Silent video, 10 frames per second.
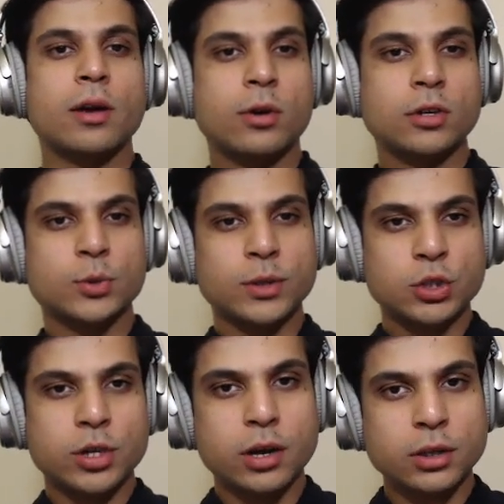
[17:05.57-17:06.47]
I want to
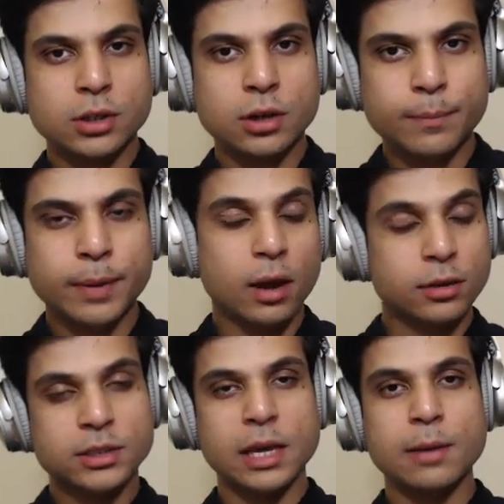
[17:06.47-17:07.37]
switch gears a little bit,
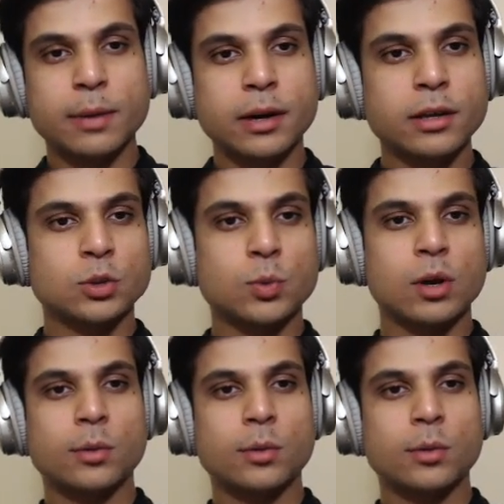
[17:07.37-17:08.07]
and scalability as well.